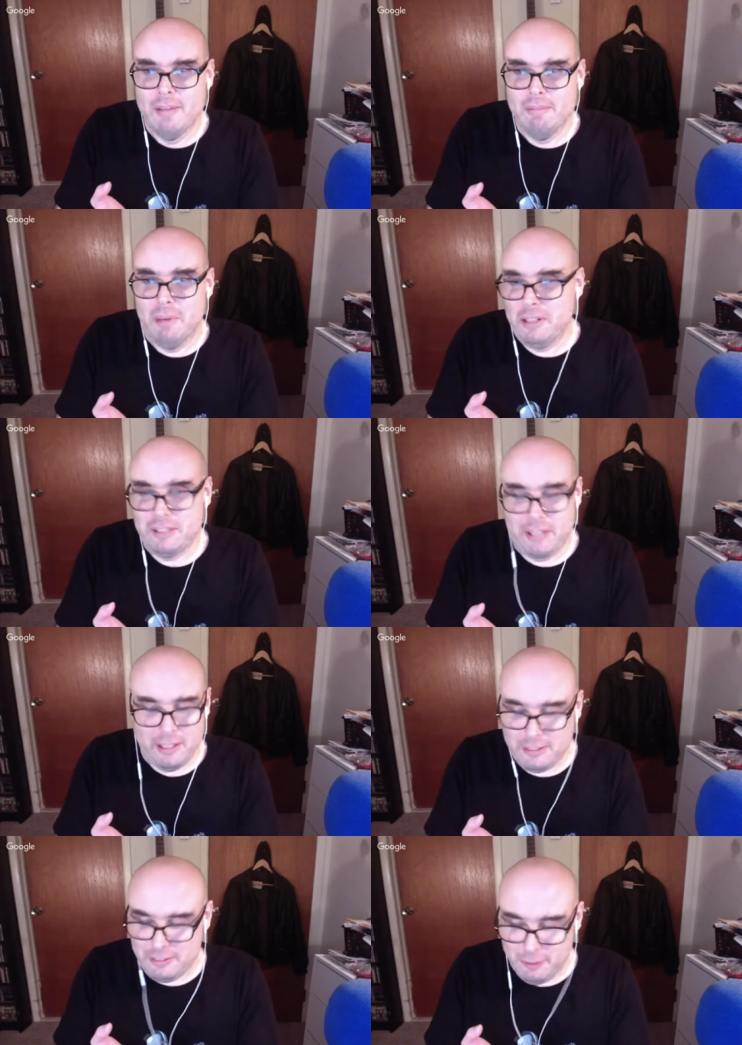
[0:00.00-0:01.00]
But
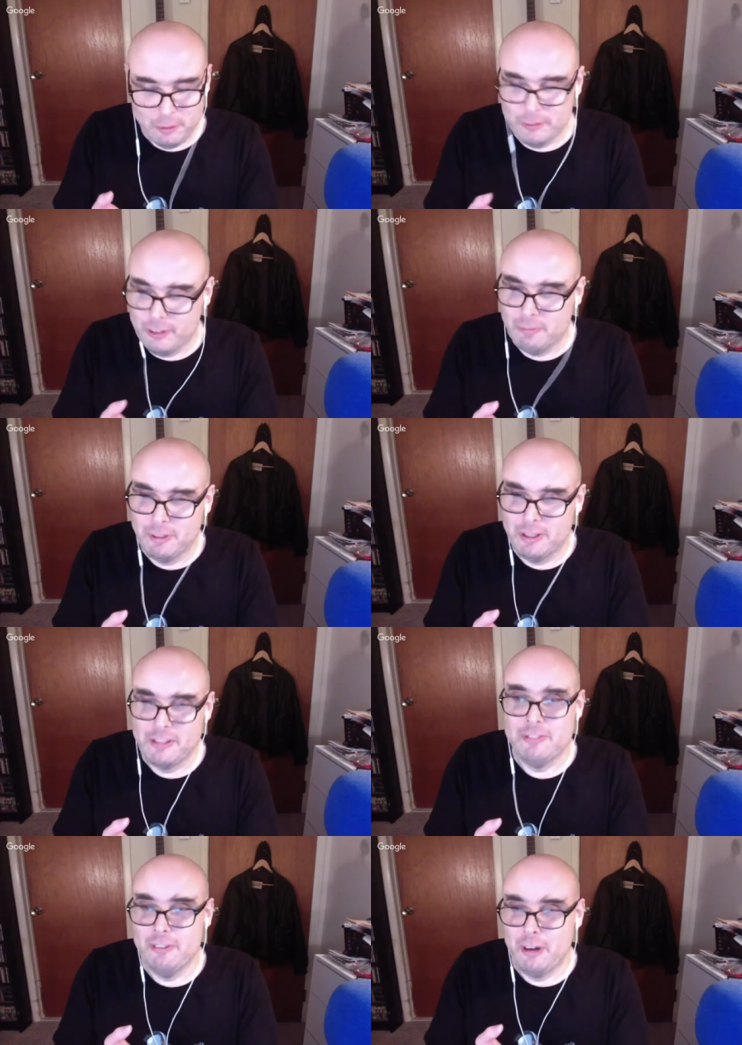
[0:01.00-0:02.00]
it's a vocal number
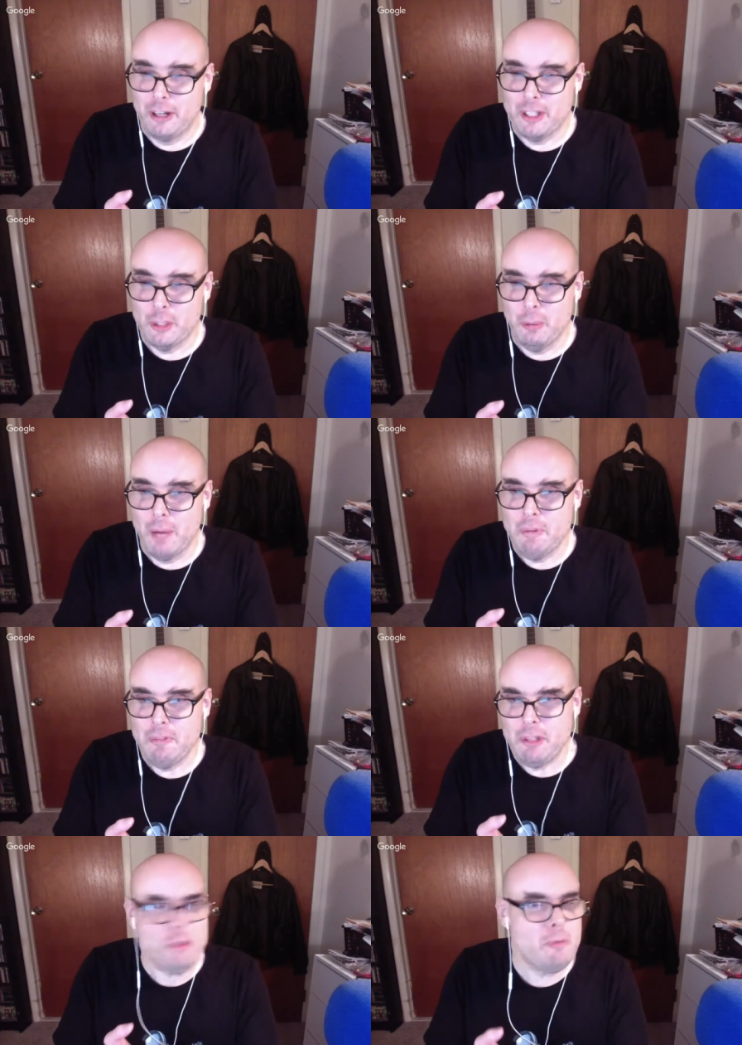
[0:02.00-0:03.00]
that's very doo-wop.
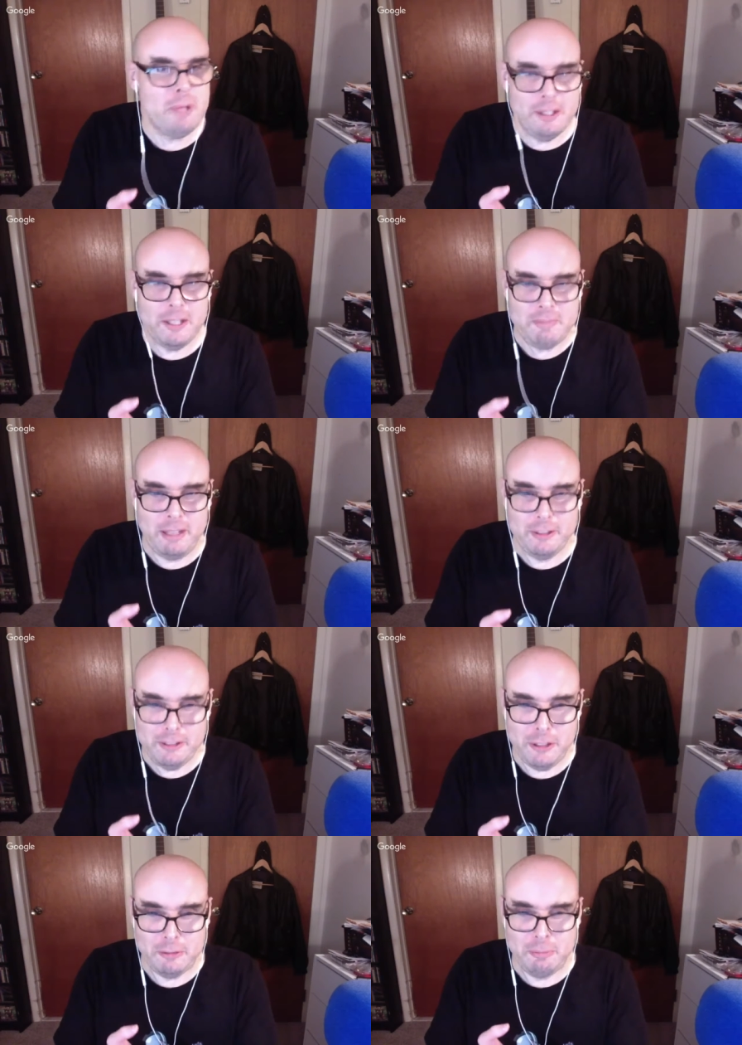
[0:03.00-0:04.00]
Feels a bit like
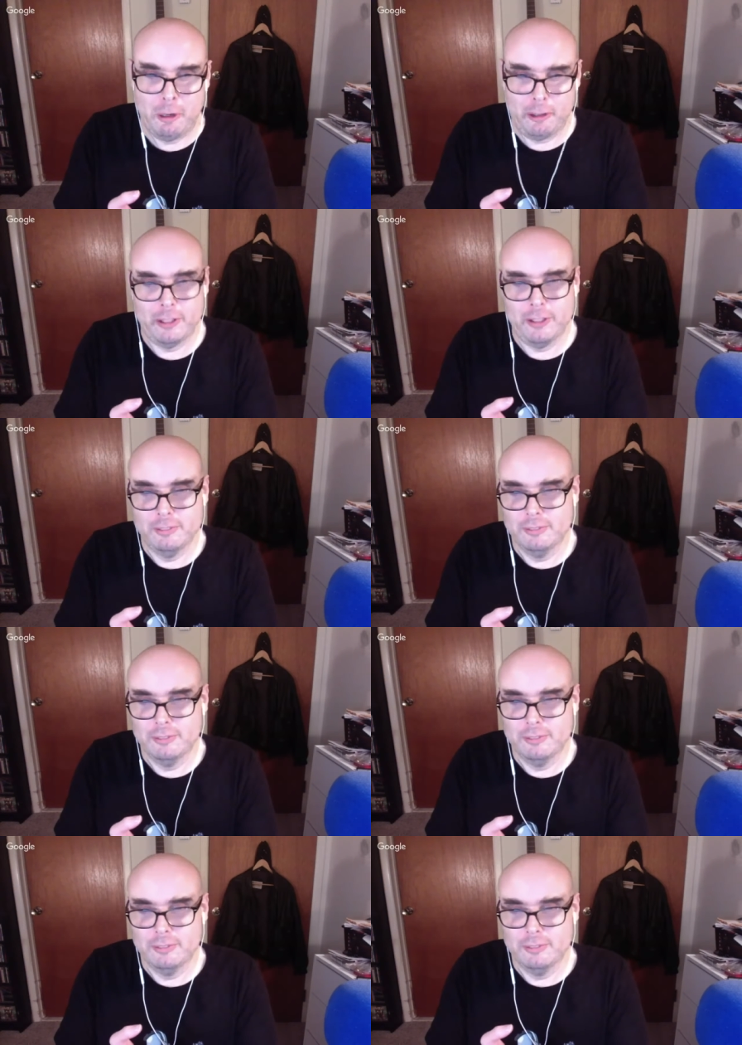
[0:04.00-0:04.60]
Palisades Park.